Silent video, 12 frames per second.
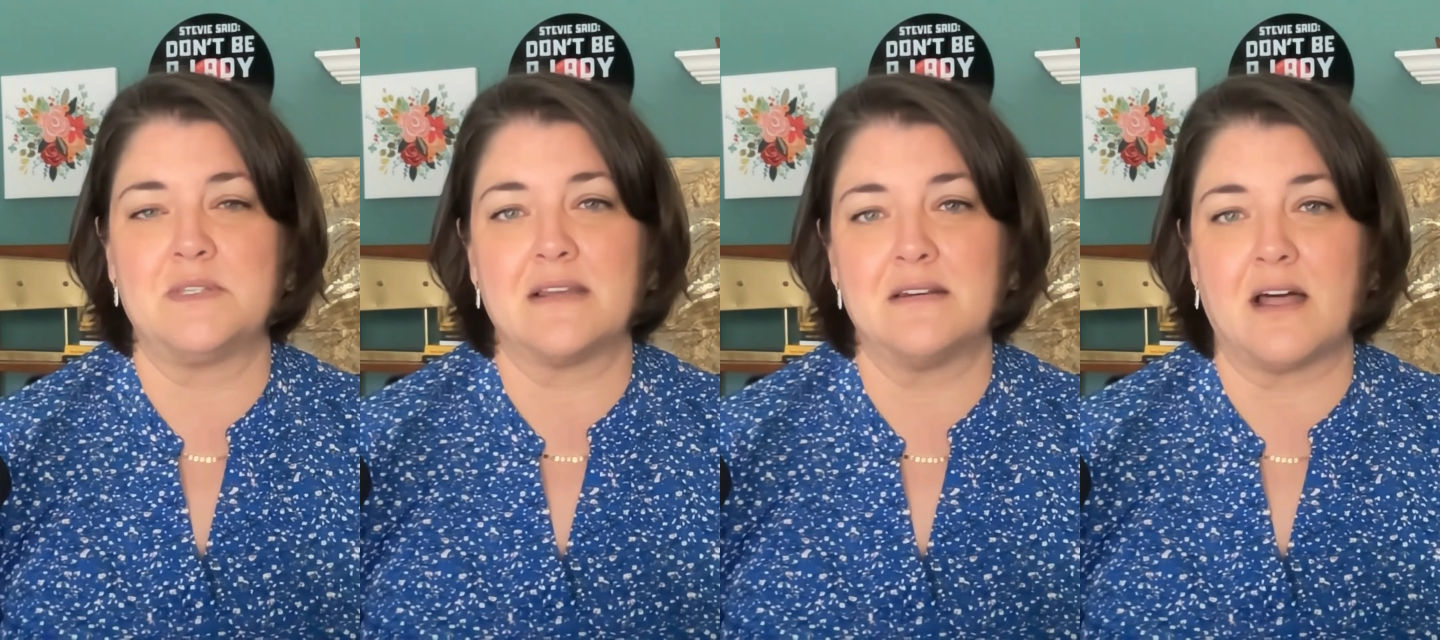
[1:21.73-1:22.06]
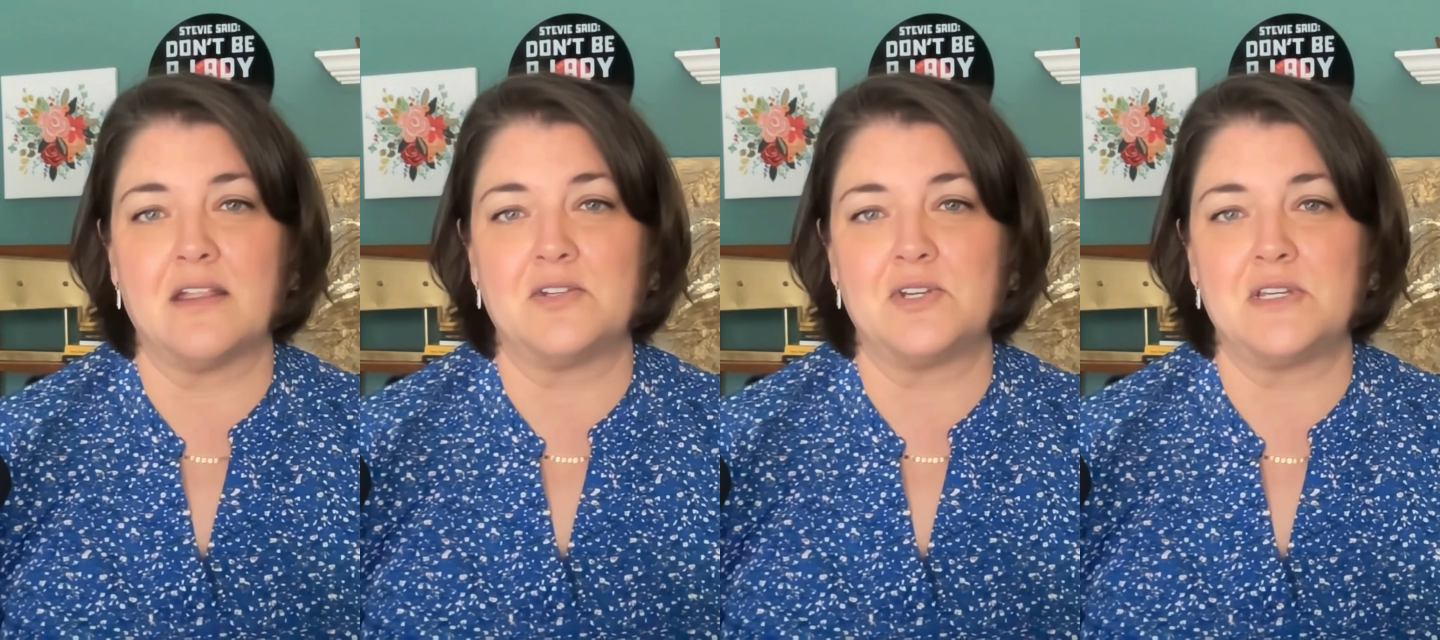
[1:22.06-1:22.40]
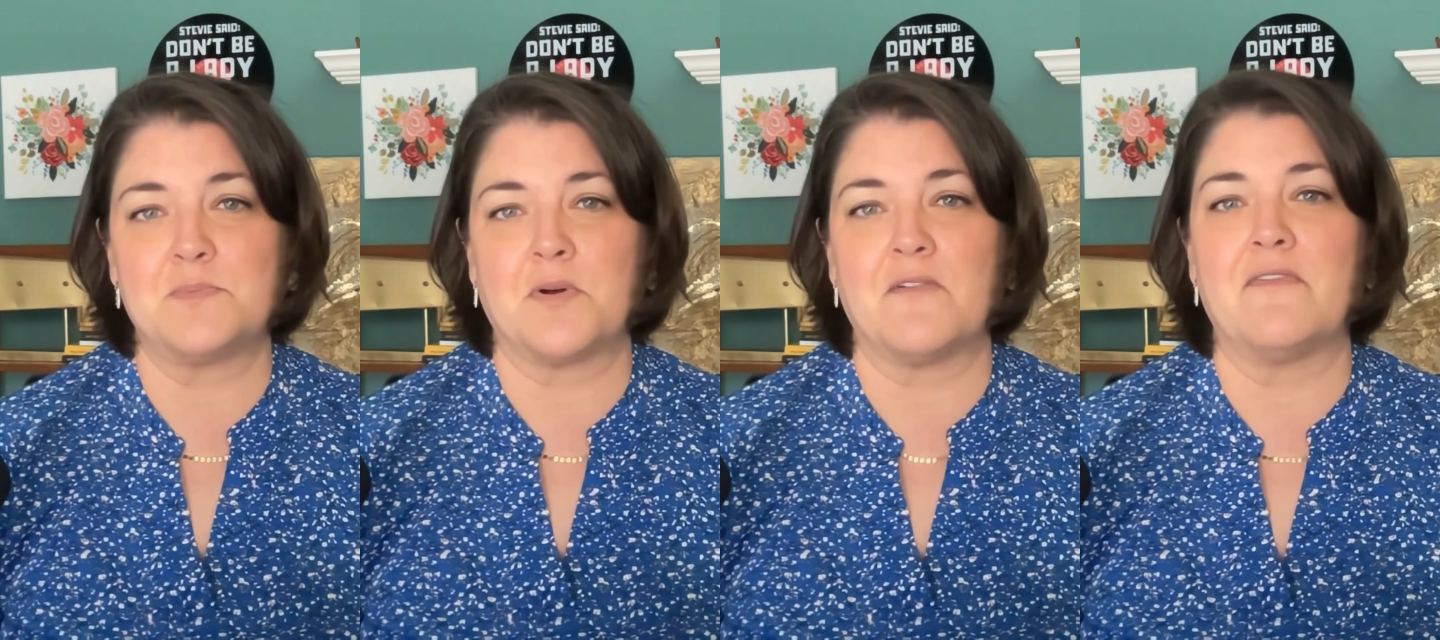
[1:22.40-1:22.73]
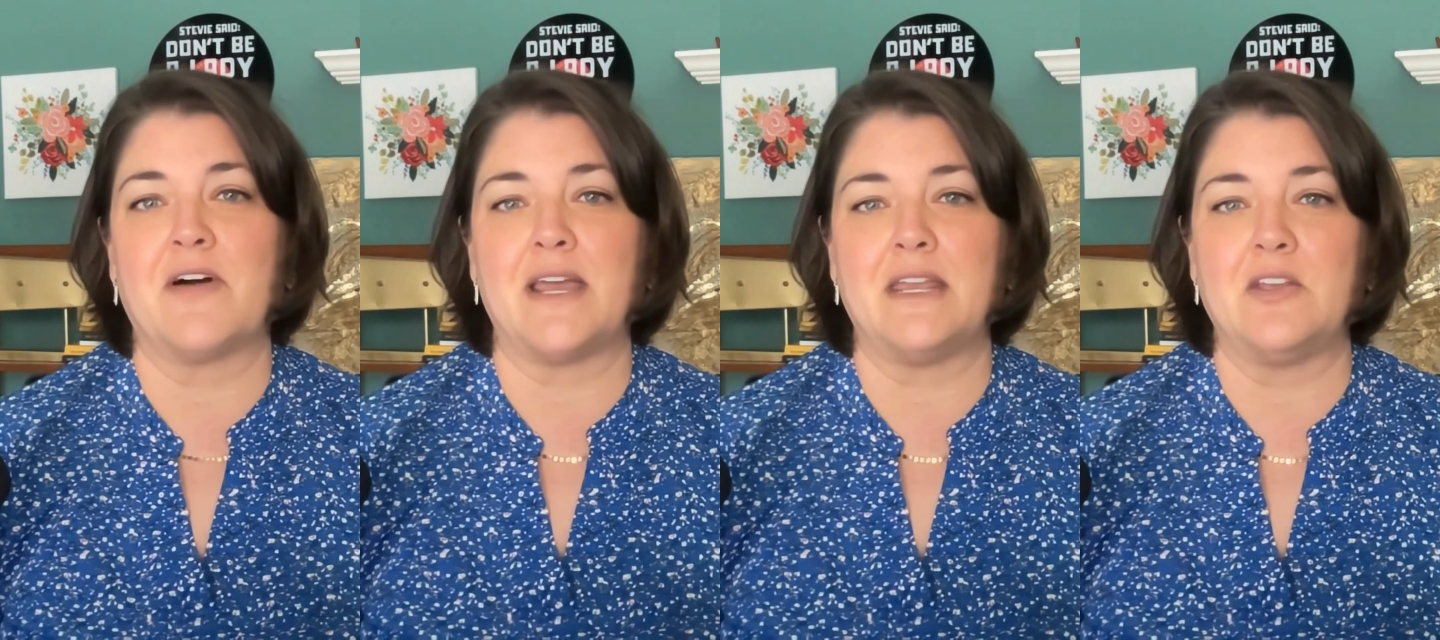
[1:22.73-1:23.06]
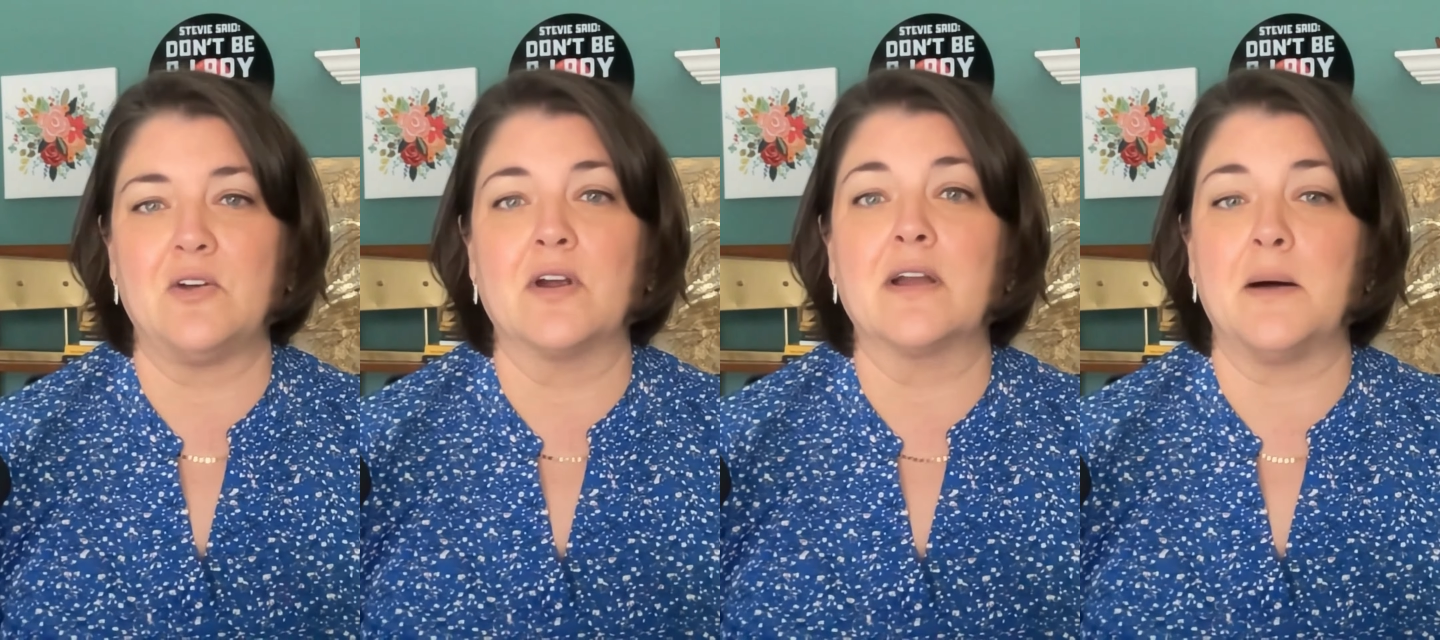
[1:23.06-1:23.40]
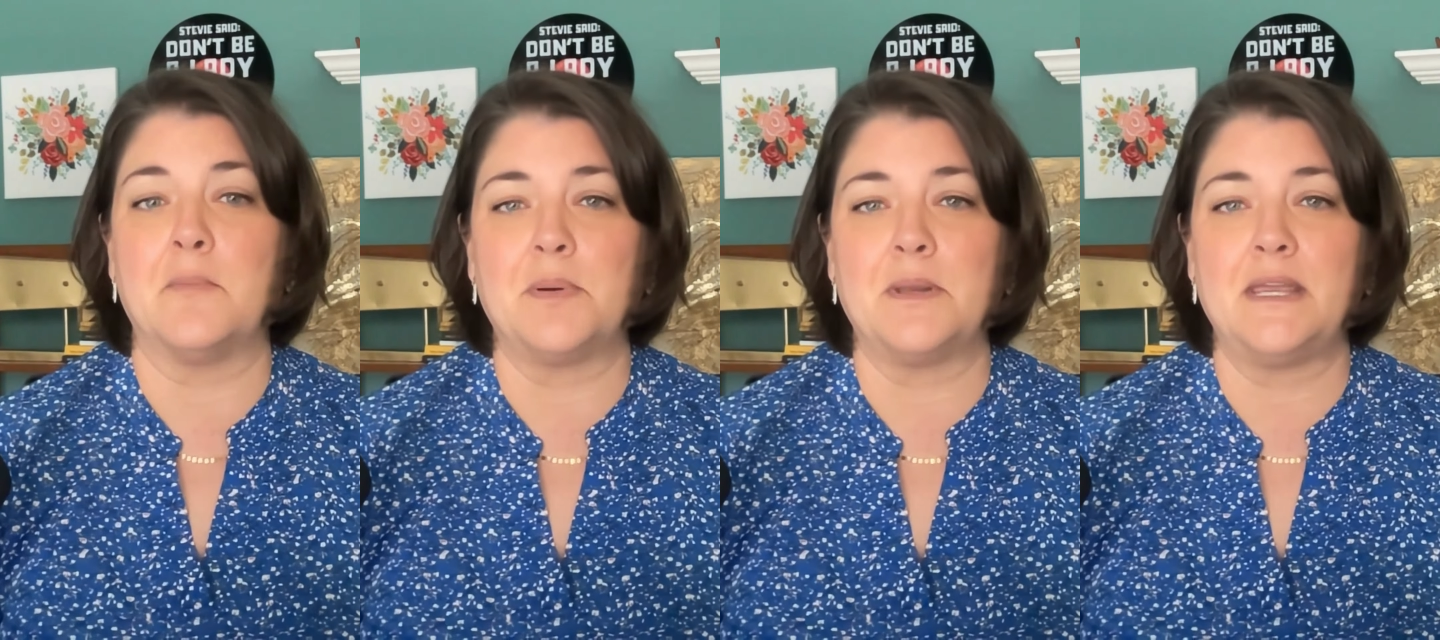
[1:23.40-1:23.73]
technologies providing your
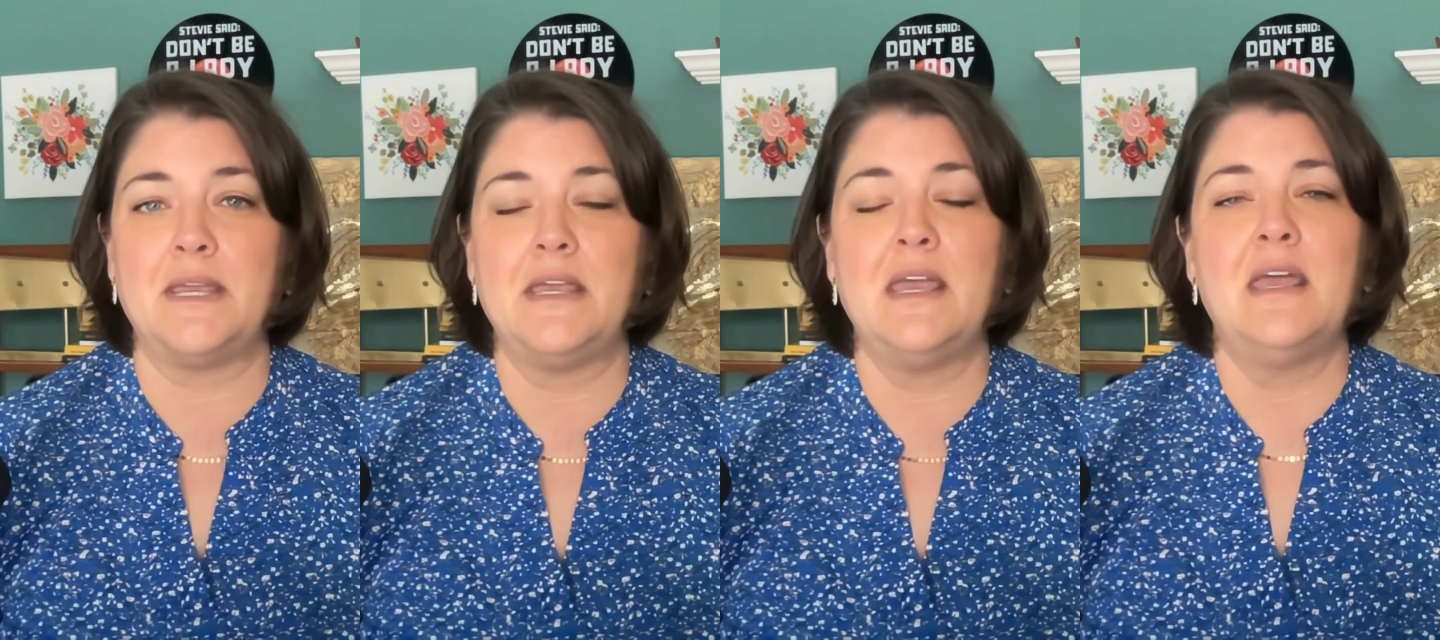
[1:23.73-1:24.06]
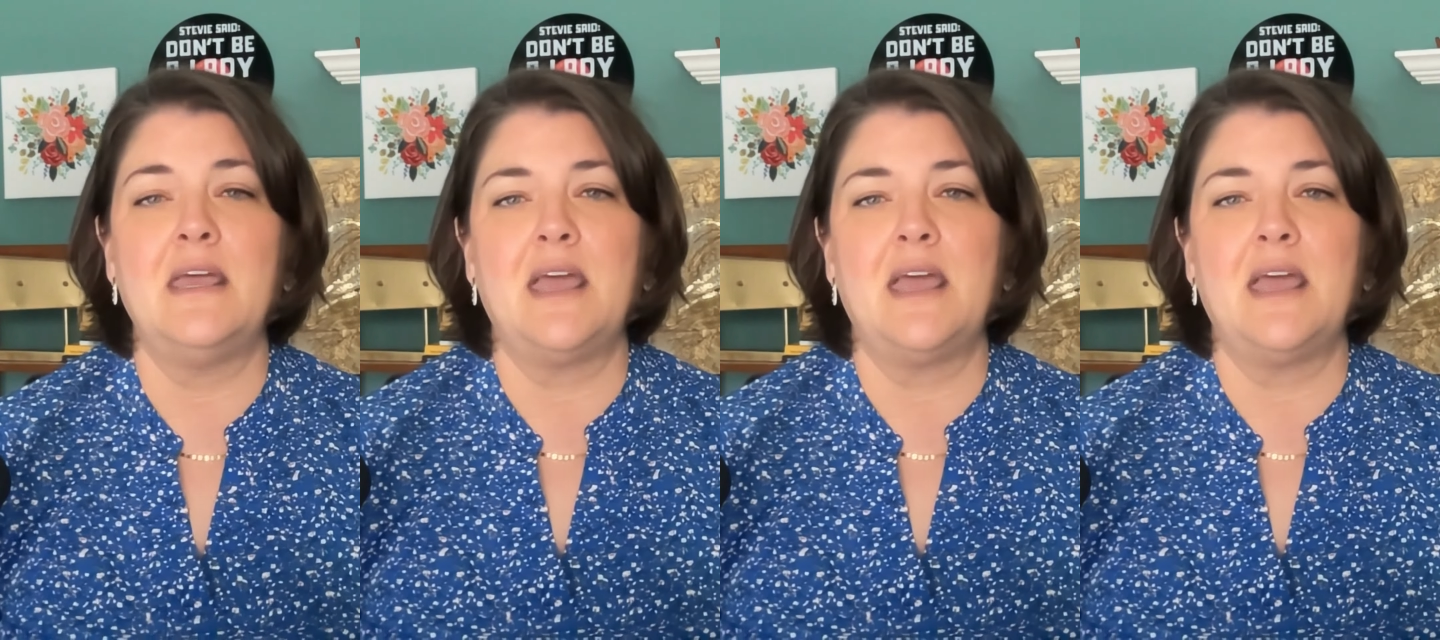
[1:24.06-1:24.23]
company